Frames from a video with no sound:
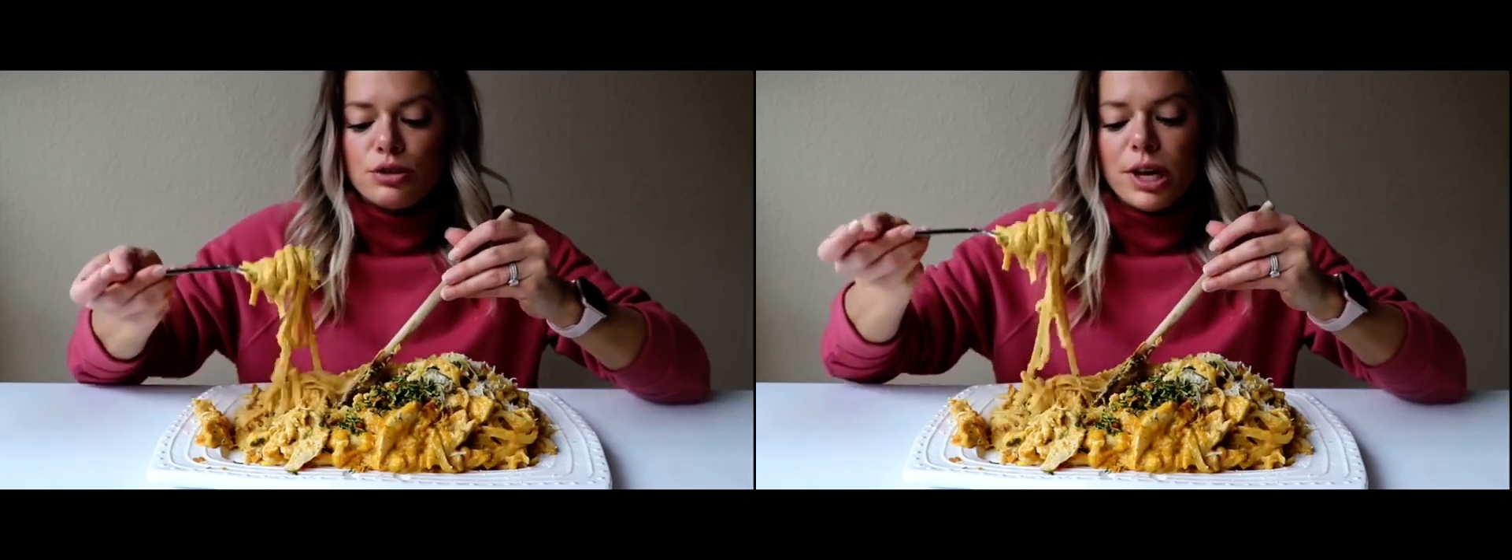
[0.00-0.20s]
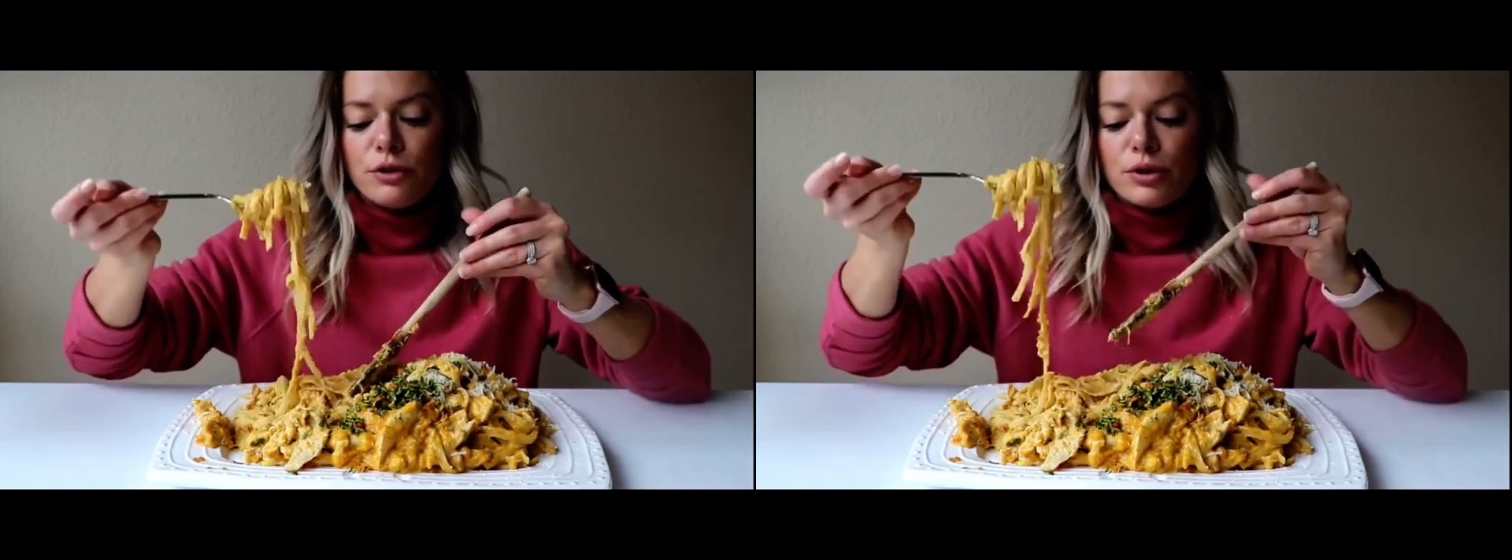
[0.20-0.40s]
You
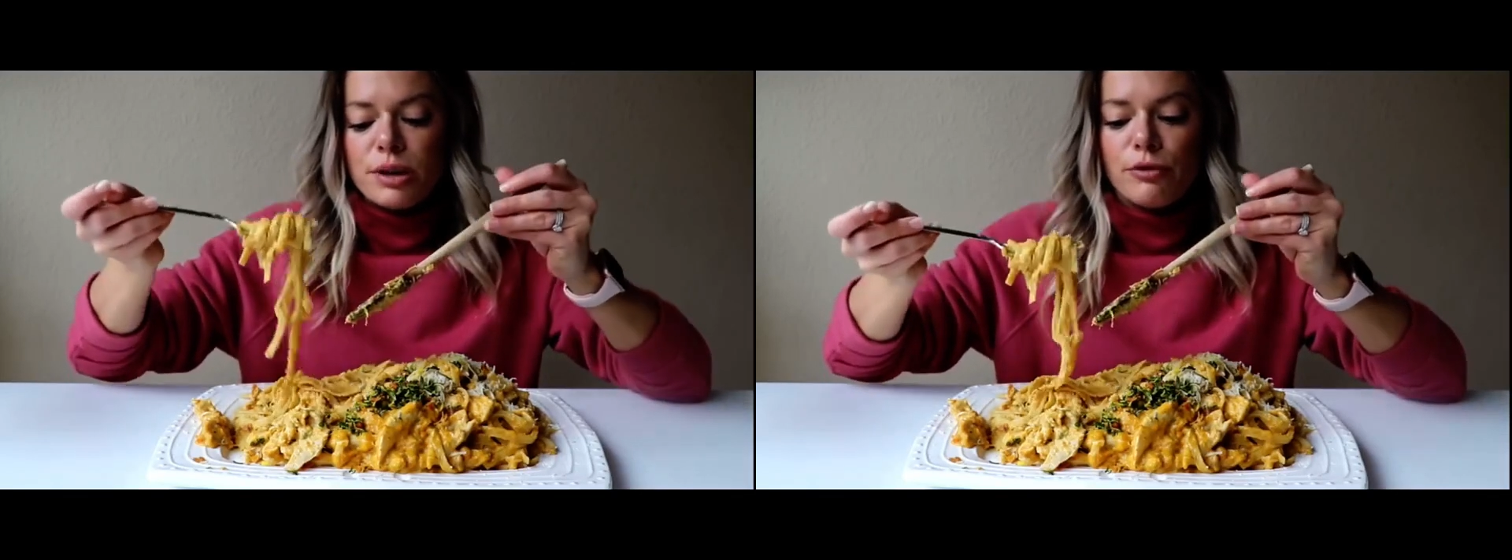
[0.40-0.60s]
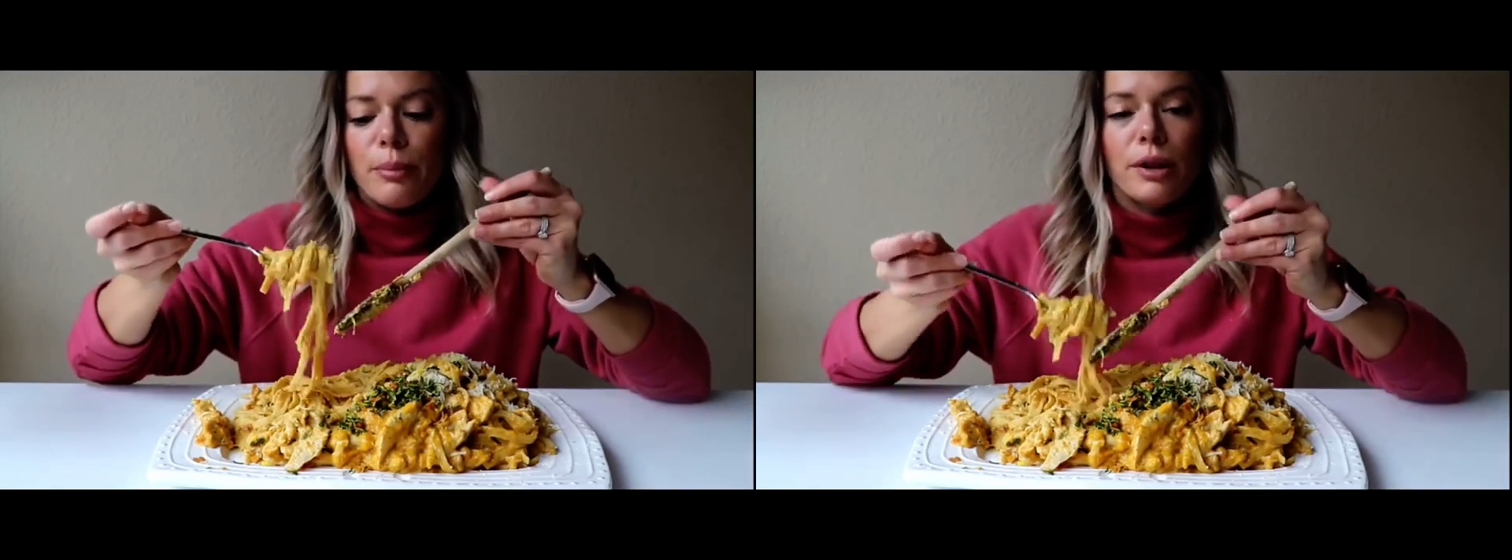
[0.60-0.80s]
just have to roast
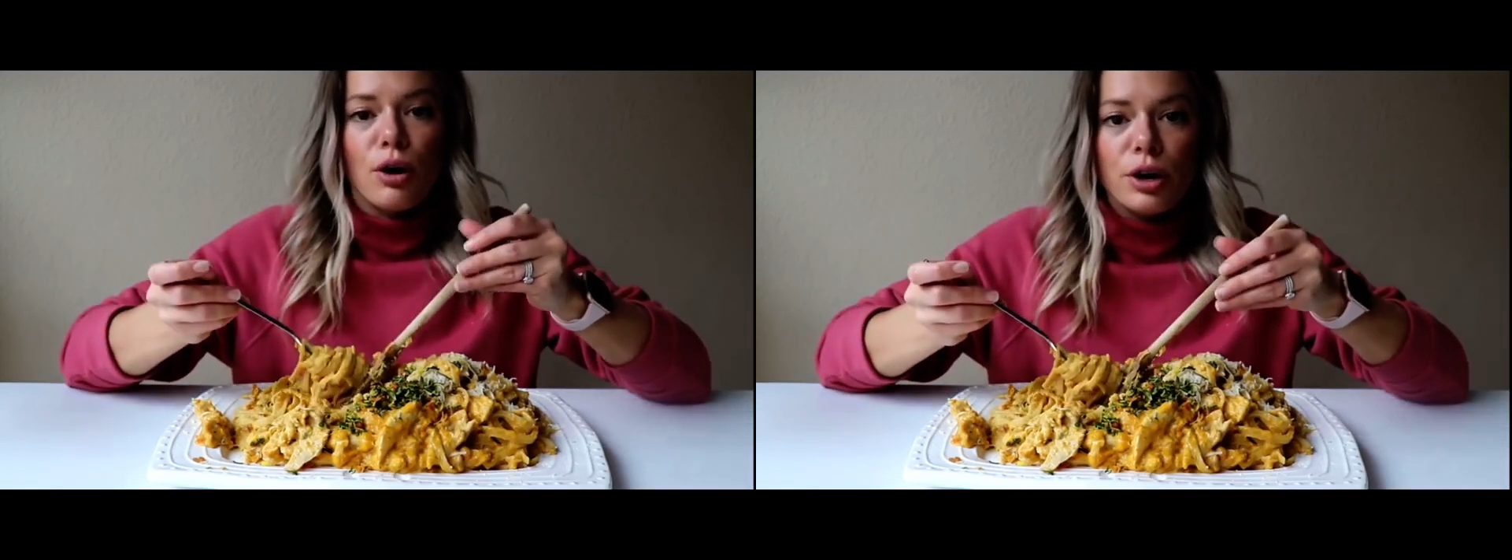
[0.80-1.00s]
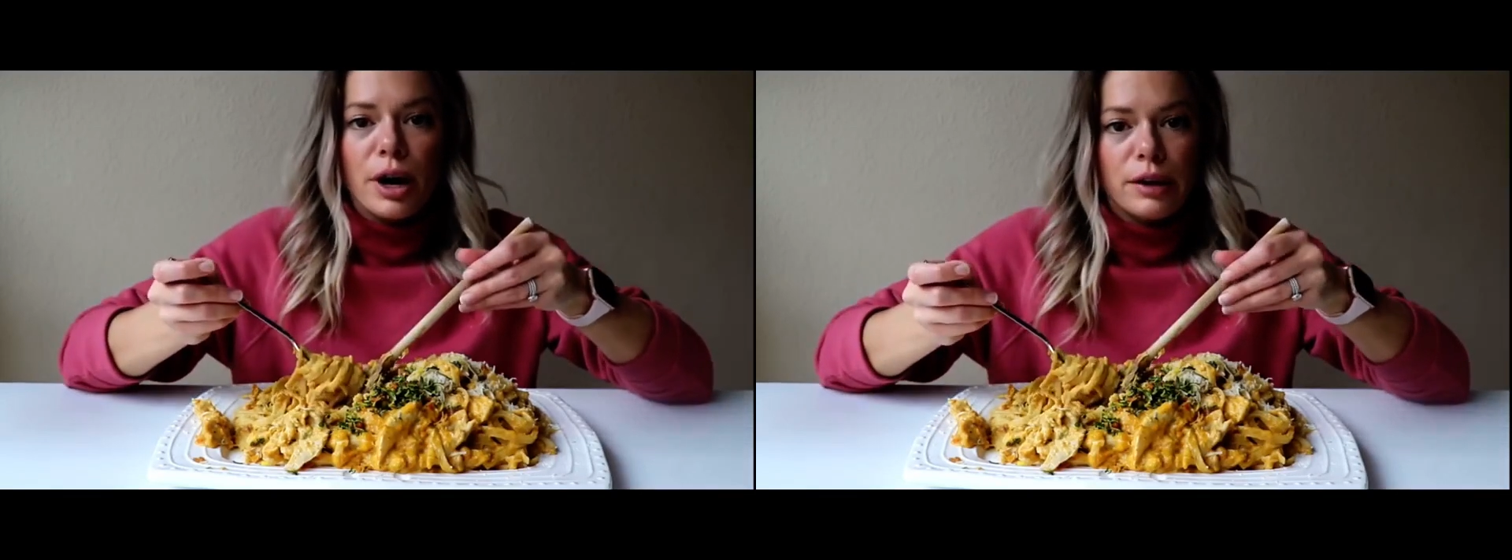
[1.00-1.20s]
them for a bit
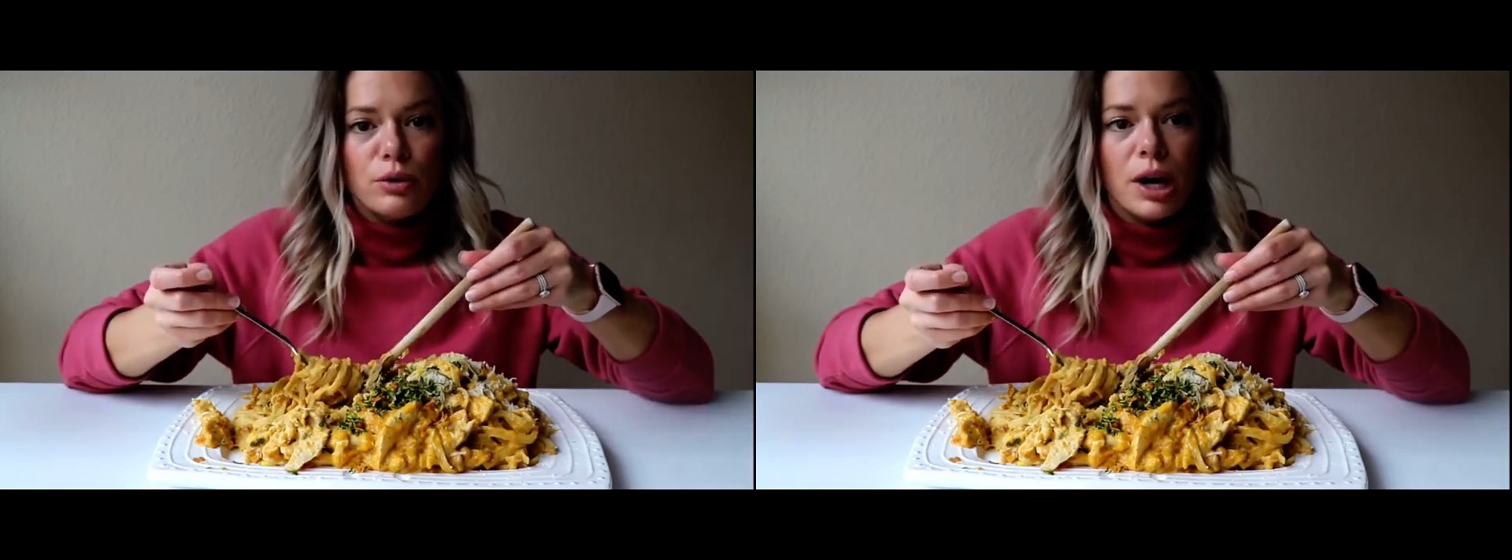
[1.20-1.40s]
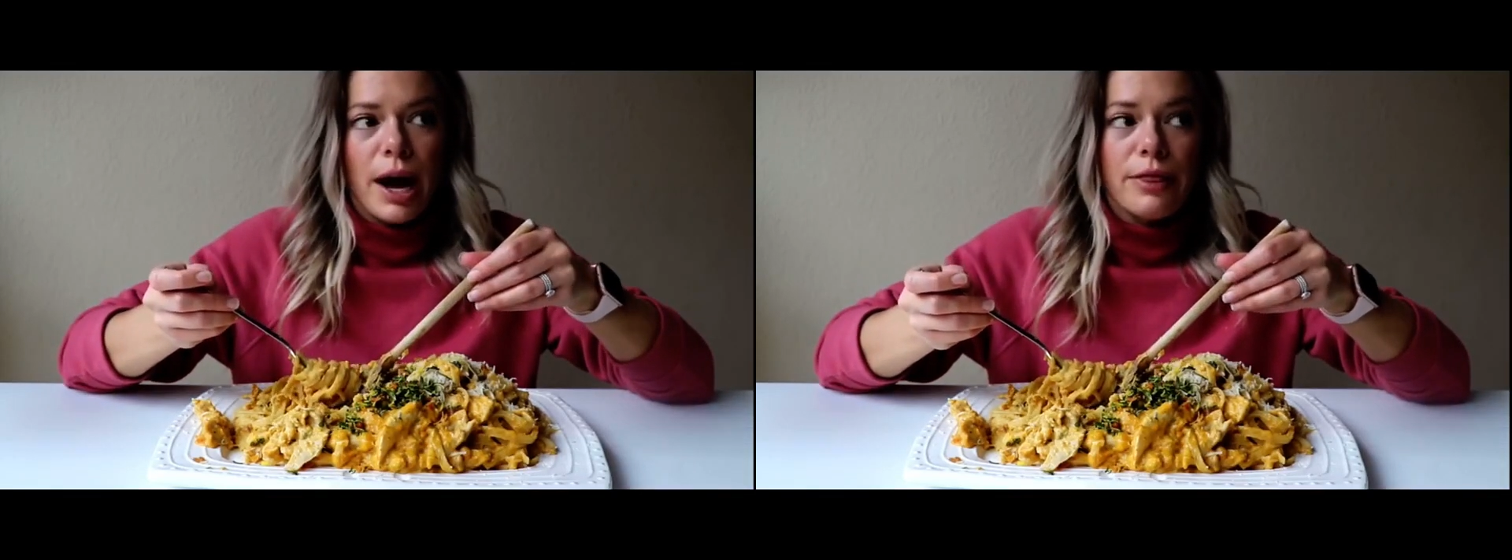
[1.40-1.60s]
longer, and that you
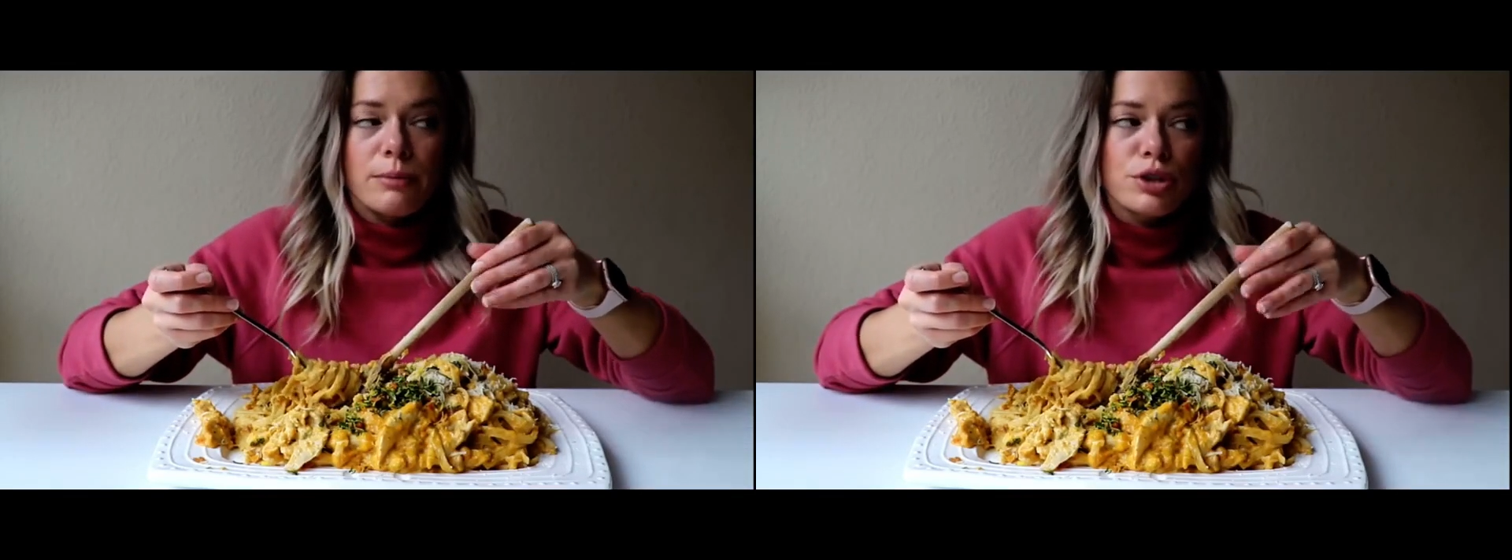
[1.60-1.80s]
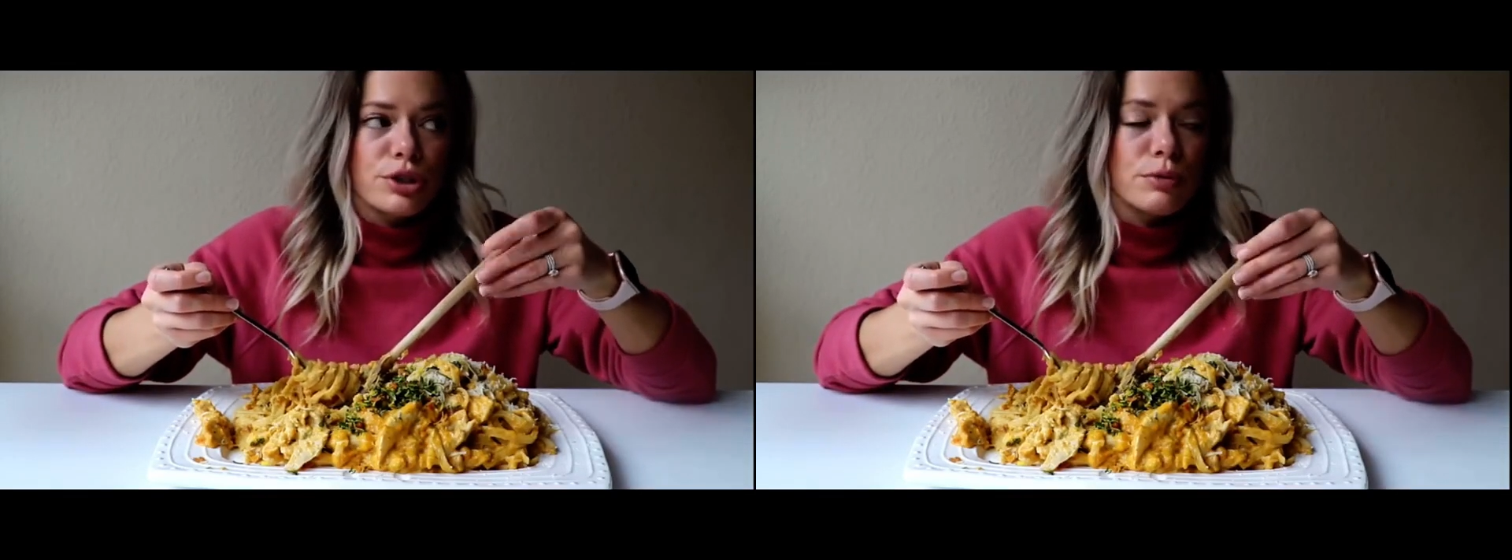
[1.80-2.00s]
can add them
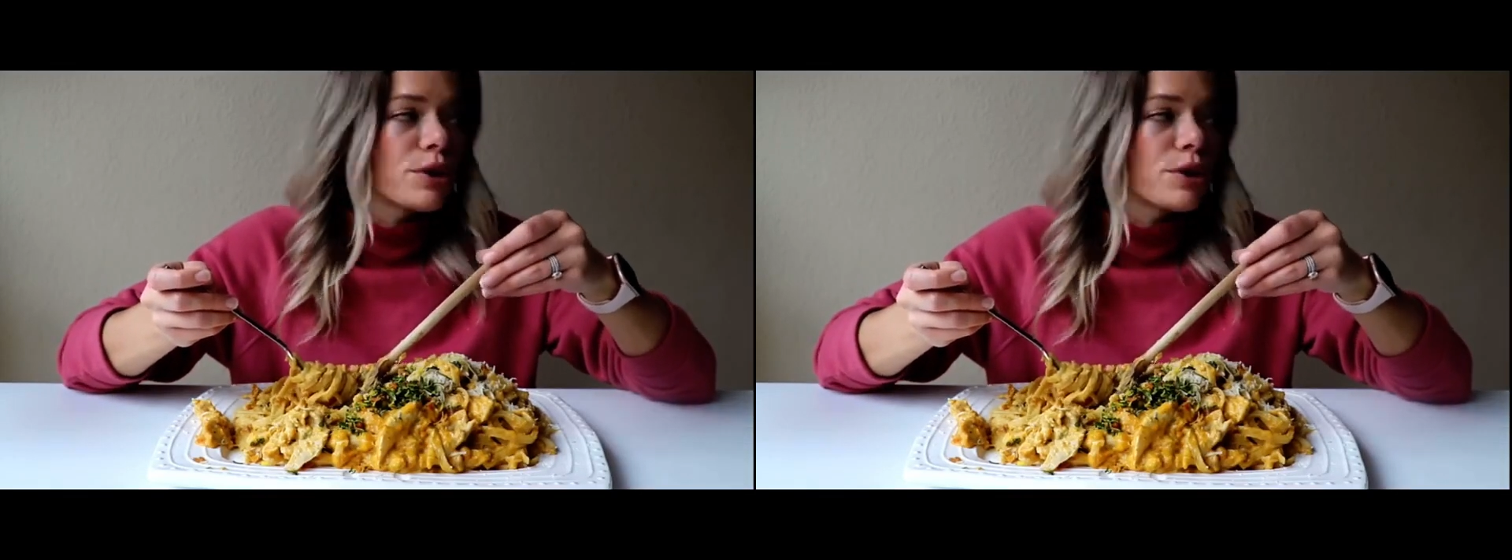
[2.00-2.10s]
to a soup.